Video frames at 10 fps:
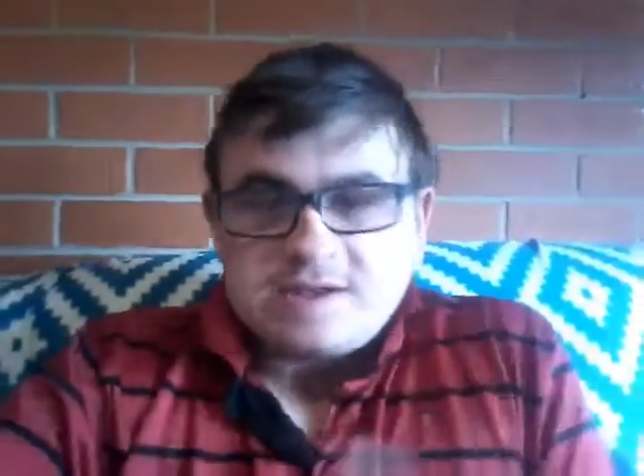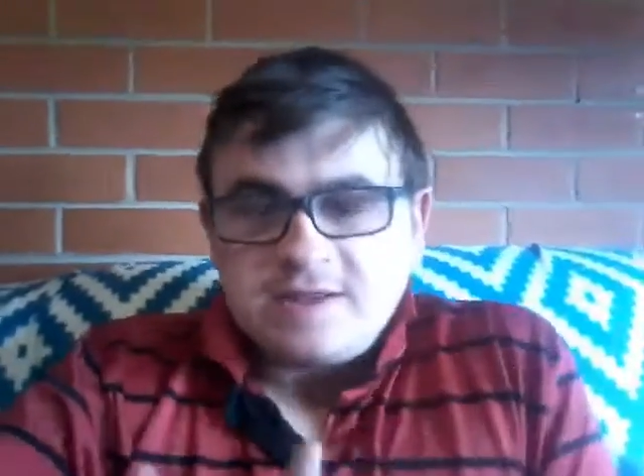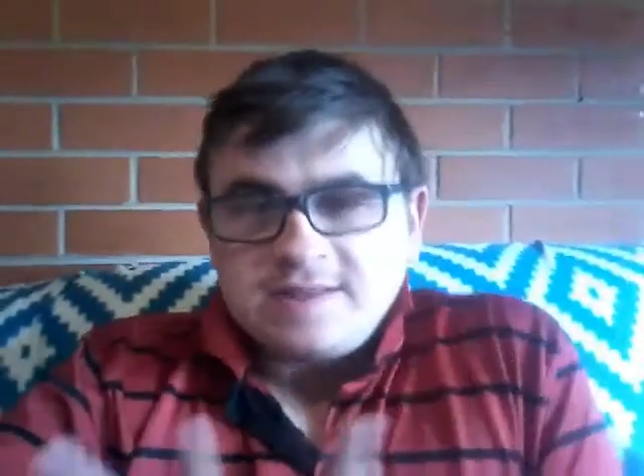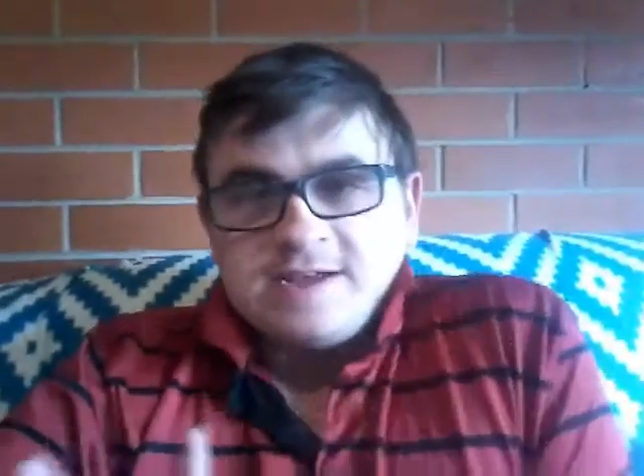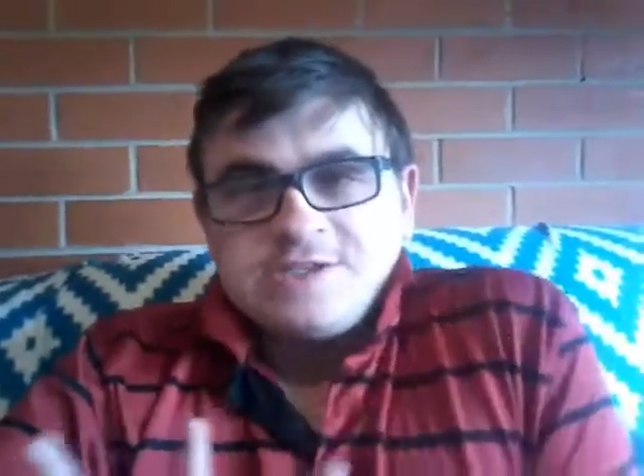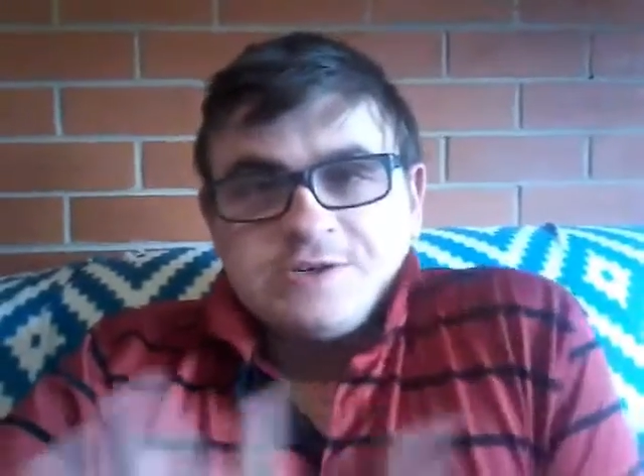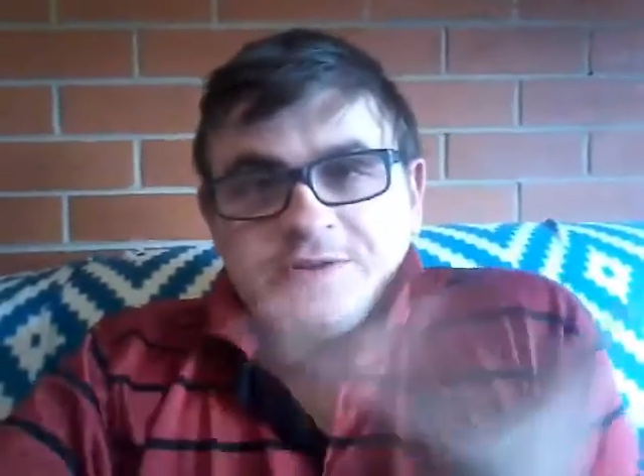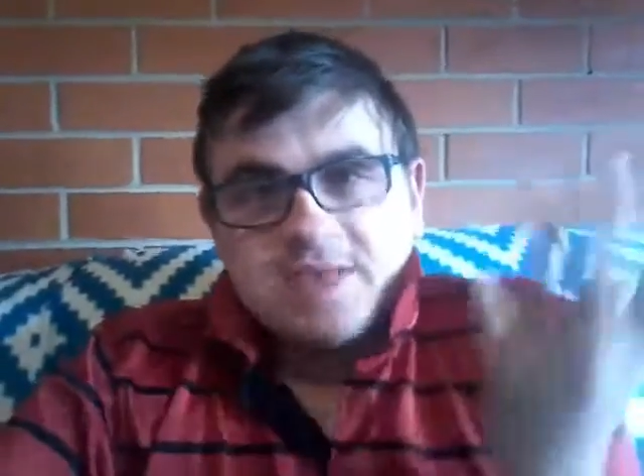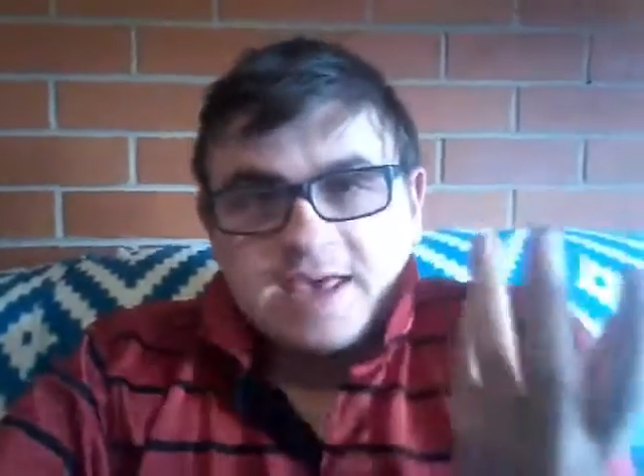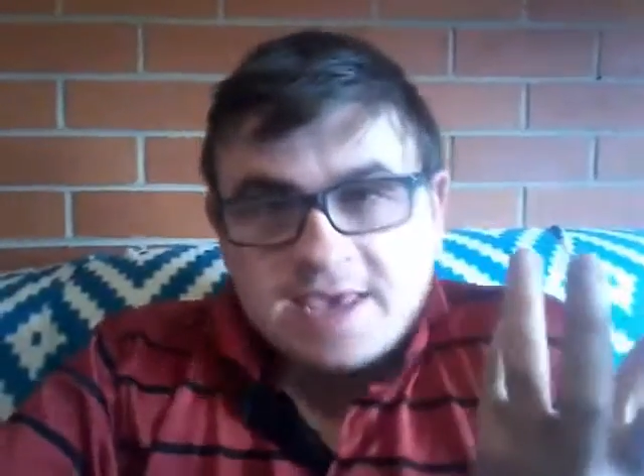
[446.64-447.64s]
So, like, they
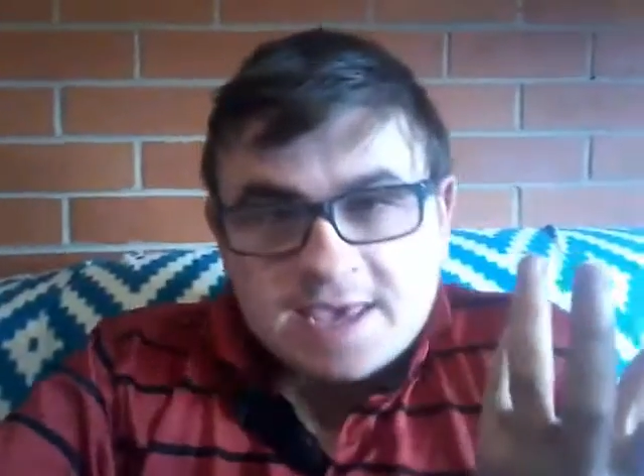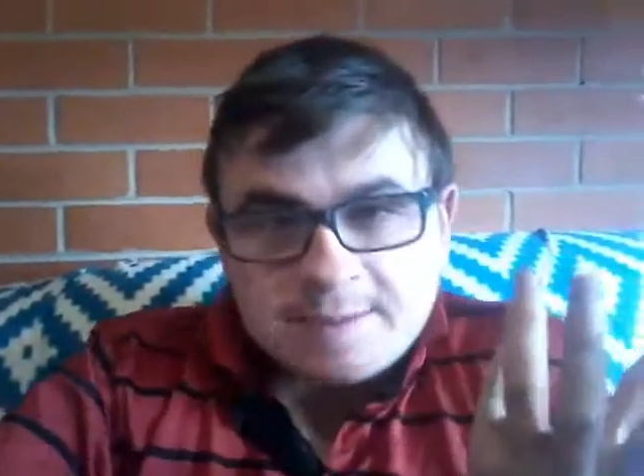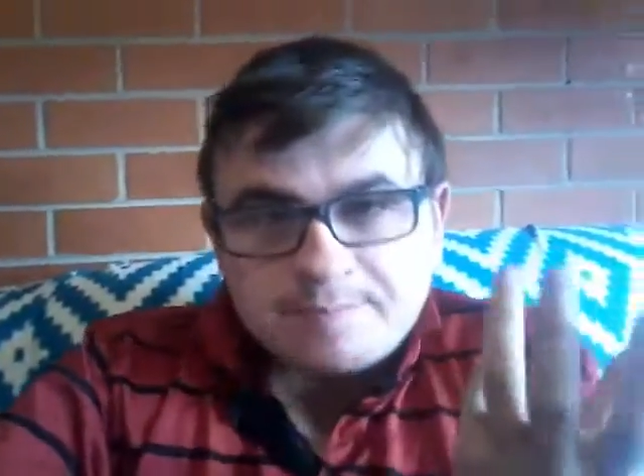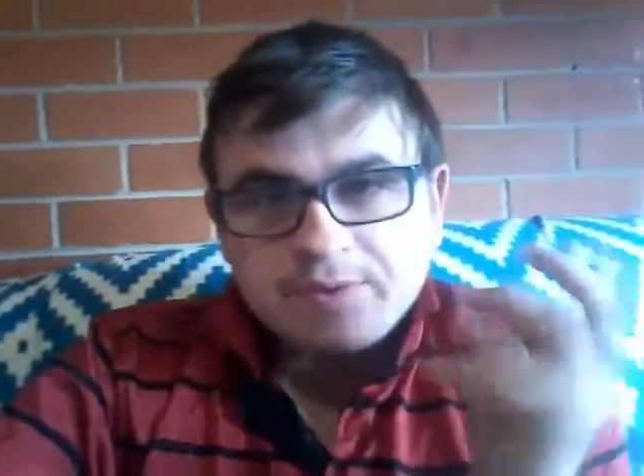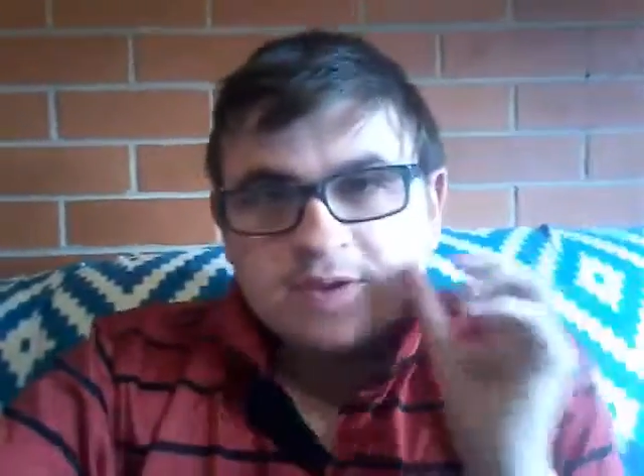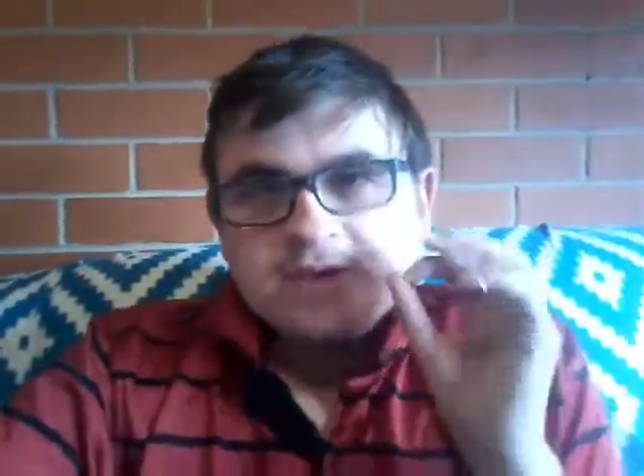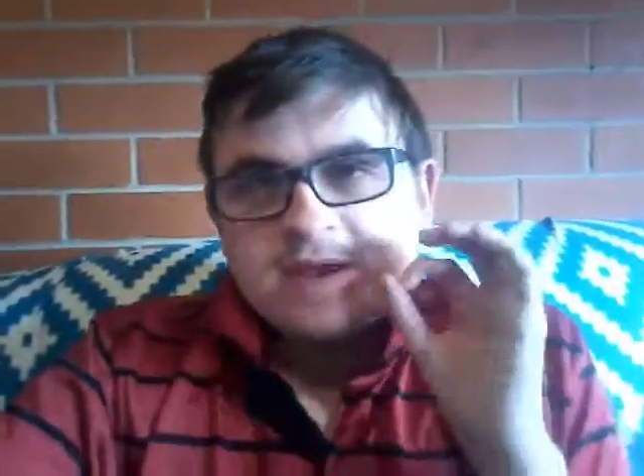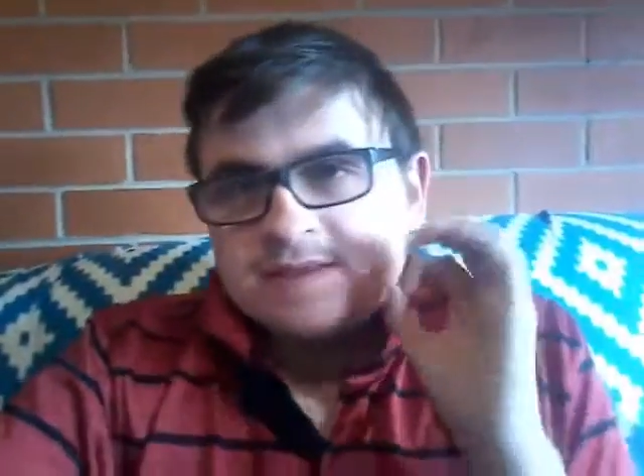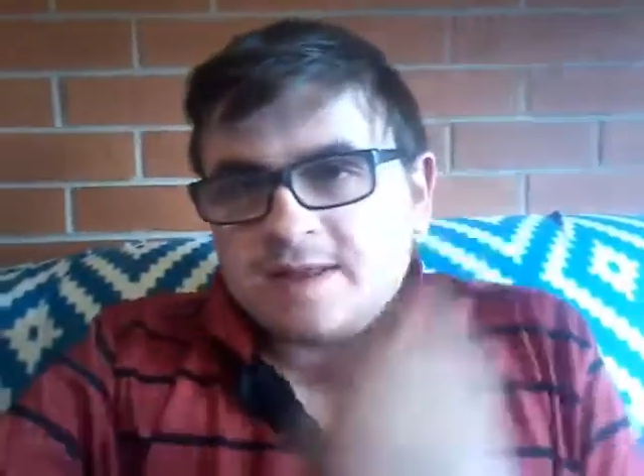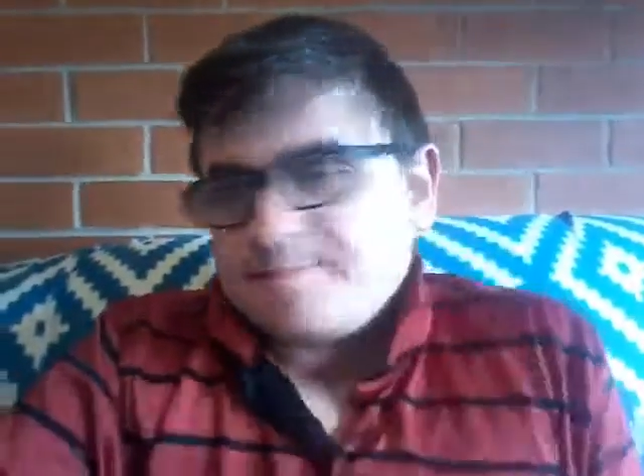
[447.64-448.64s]
should keep,
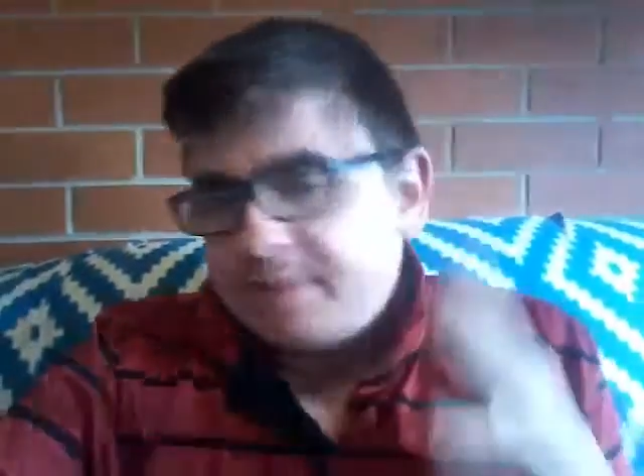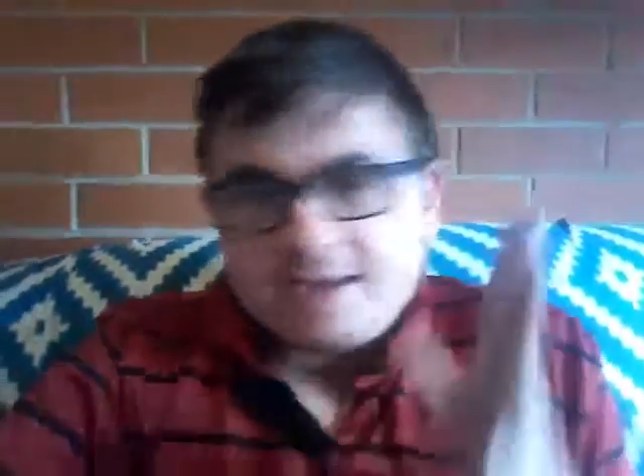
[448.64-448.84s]
like,